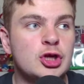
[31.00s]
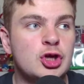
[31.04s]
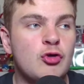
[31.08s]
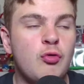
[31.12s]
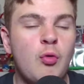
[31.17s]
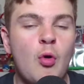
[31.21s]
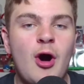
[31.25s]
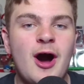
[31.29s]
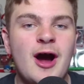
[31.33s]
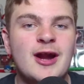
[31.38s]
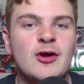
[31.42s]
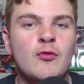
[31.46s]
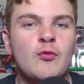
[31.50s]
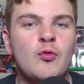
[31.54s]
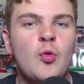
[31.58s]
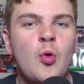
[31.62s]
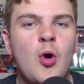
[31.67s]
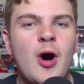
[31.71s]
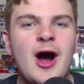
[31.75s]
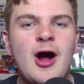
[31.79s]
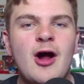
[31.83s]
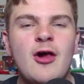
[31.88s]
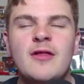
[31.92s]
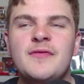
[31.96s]
quite a
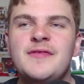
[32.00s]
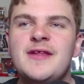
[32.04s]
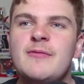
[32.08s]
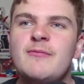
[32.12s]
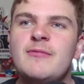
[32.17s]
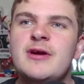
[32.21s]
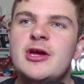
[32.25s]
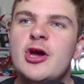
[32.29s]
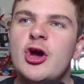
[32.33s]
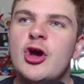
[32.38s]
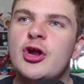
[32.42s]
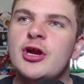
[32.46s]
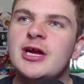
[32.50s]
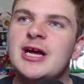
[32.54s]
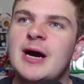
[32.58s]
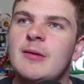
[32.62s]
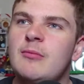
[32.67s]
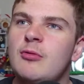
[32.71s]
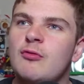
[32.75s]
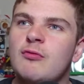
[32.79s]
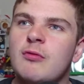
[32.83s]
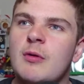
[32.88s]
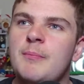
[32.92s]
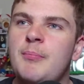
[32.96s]
while. And then we heard a
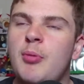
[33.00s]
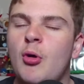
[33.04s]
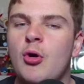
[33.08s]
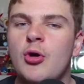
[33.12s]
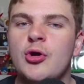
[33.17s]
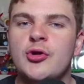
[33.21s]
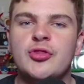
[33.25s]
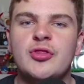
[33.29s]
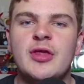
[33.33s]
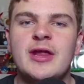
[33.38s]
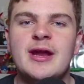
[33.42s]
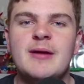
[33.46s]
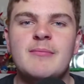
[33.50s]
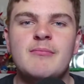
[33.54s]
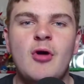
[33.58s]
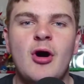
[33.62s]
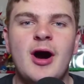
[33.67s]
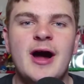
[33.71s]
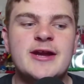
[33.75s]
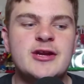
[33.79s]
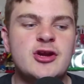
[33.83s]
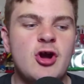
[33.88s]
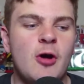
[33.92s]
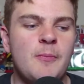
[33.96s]
couple reports that it
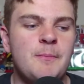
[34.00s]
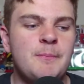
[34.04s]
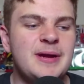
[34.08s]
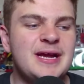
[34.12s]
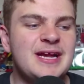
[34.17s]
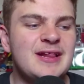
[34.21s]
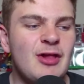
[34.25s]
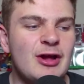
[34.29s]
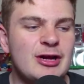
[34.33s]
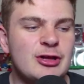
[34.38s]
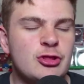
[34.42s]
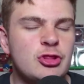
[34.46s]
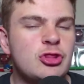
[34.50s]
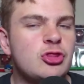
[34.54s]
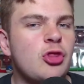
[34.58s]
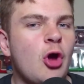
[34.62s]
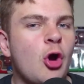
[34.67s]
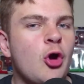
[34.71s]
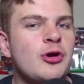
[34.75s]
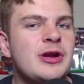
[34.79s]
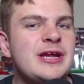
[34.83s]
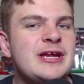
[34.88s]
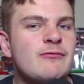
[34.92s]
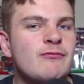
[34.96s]
might not be. Like,
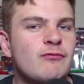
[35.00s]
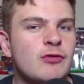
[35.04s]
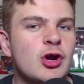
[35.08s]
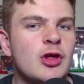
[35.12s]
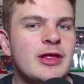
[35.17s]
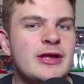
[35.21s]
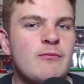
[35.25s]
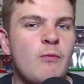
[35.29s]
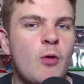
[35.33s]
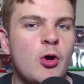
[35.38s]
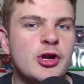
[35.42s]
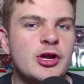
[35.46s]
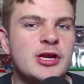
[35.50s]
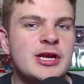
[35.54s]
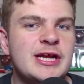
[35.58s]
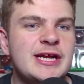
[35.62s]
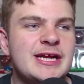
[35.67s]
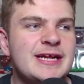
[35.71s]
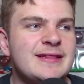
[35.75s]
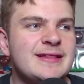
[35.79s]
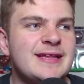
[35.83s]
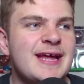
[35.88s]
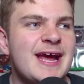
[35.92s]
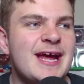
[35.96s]
Sony really wanted it
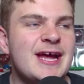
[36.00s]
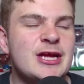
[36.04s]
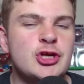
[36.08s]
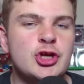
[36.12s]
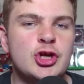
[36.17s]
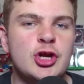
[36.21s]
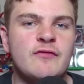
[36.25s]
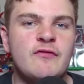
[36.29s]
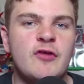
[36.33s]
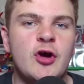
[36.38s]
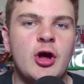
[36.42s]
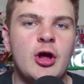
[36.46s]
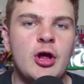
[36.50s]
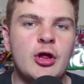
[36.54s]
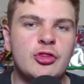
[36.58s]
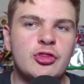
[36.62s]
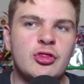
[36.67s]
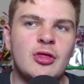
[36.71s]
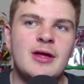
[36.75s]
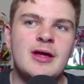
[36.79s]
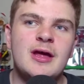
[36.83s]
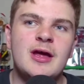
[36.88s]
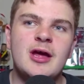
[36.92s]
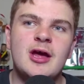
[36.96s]
in their universe.
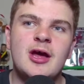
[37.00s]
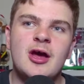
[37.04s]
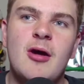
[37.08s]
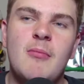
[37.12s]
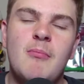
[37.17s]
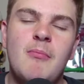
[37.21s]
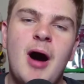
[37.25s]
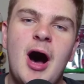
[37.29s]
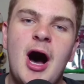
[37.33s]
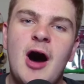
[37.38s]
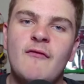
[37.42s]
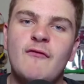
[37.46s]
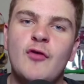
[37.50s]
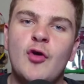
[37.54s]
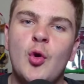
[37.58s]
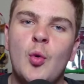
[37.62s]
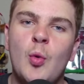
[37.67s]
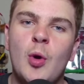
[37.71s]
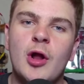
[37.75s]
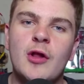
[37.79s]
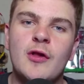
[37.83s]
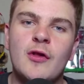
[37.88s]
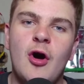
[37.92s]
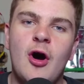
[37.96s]
Marvel
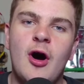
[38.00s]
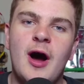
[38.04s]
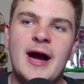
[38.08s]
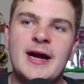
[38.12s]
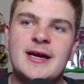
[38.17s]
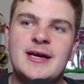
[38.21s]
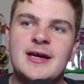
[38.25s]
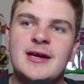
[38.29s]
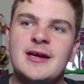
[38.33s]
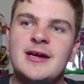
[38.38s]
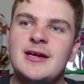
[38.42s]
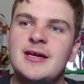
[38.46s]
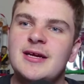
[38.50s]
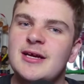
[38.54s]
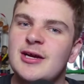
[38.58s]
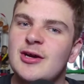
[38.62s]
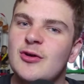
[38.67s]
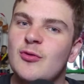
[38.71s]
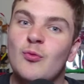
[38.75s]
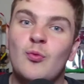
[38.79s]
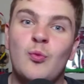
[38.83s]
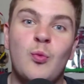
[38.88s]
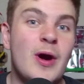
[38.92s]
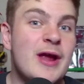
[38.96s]
were like,
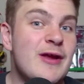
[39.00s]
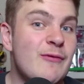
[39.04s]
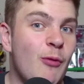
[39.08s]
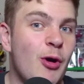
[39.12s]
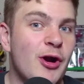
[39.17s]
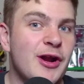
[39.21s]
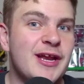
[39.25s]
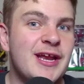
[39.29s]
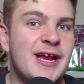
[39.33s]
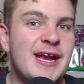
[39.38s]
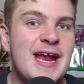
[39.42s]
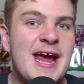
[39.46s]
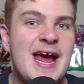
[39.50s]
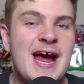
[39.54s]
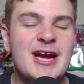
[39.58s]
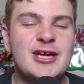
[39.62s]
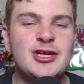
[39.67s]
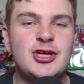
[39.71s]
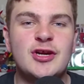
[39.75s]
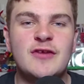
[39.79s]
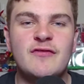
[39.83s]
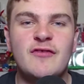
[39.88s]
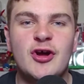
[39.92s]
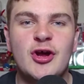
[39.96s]
we wanted it in our
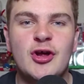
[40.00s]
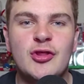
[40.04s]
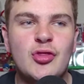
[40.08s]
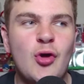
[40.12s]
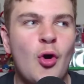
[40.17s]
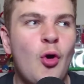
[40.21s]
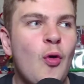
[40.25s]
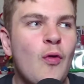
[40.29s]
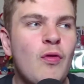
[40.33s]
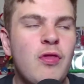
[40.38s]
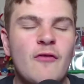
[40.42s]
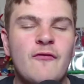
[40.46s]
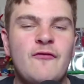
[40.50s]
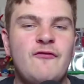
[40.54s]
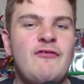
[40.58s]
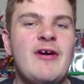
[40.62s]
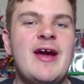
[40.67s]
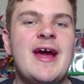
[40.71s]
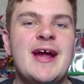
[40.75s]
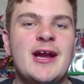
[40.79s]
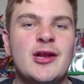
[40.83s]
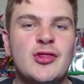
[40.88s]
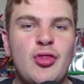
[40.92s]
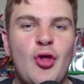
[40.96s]
universe. All the
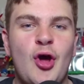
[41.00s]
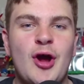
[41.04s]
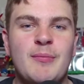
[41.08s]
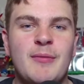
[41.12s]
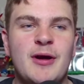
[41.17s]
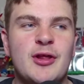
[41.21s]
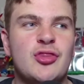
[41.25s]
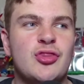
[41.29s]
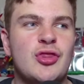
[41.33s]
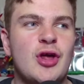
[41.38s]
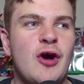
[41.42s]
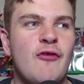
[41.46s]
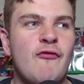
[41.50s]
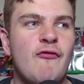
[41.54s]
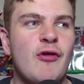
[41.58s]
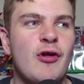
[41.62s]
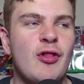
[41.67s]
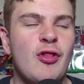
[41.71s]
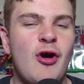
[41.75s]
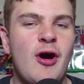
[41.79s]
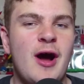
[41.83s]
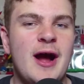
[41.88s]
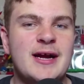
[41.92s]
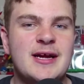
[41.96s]
fans like myself were
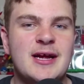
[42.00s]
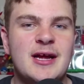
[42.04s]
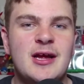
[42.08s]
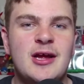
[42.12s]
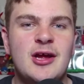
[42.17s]
like,